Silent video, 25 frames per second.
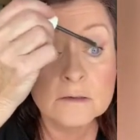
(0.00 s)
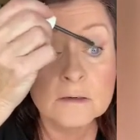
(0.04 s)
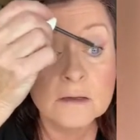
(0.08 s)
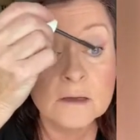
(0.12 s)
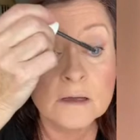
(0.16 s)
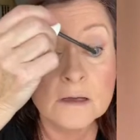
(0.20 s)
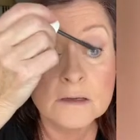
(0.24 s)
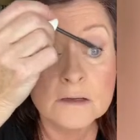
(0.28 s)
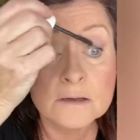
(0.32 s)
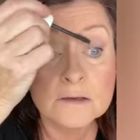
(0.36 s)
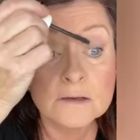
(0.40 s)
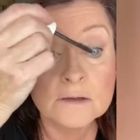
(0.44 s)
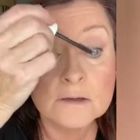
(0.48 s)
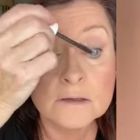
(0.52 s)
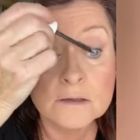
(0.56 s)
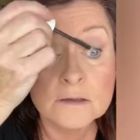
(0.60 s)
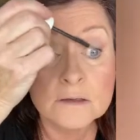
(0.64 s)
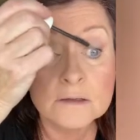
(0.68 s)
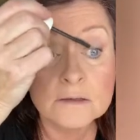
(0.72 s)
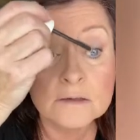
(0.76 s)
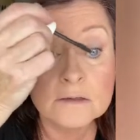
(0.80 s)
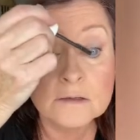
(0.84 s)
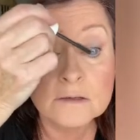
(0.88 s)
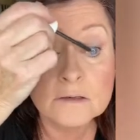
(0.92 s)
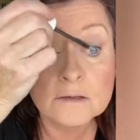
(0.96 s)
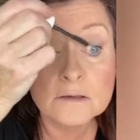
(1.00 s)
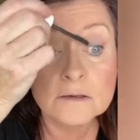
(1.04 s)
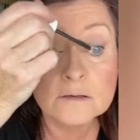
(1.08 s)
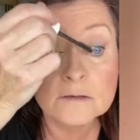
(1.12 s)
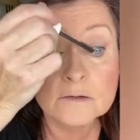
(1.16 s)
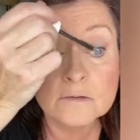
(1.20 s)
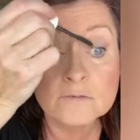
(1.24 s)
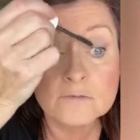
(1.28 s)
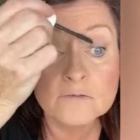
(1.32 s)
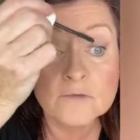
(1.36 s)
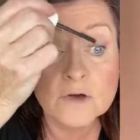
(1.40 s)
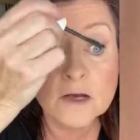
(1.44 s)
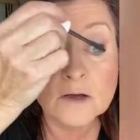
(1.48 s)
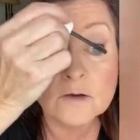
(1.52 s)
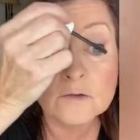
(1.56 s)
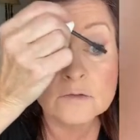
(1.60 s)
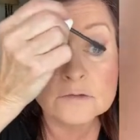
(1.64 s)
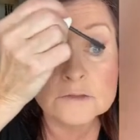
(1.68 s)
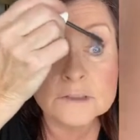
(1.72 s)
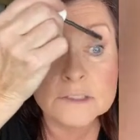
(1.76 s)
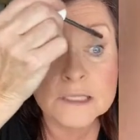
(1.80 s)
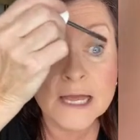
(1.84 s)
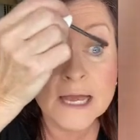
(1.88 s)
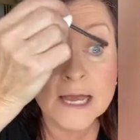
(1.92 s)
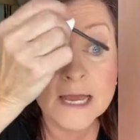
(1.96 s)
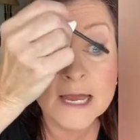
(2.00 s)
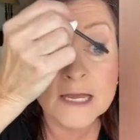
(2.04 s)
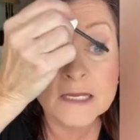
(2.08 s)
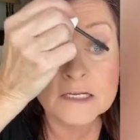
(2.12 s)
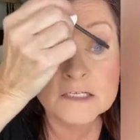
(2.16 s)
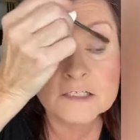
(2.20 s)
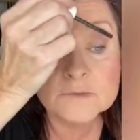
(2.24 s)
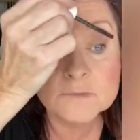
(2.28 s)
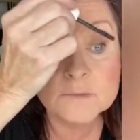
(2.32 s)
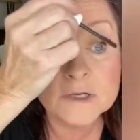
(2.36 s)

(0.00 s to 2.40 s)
a good false lash,